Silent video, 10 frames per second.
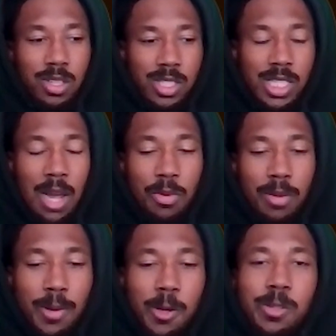Chadwick
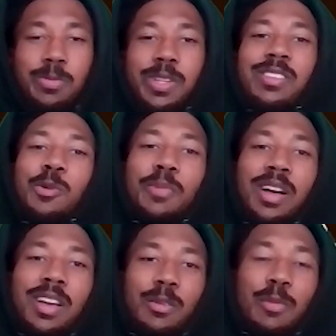Boseman with
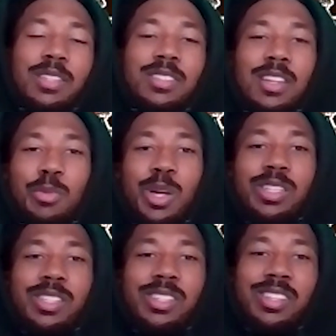my
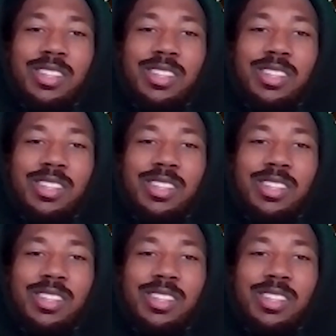celebration.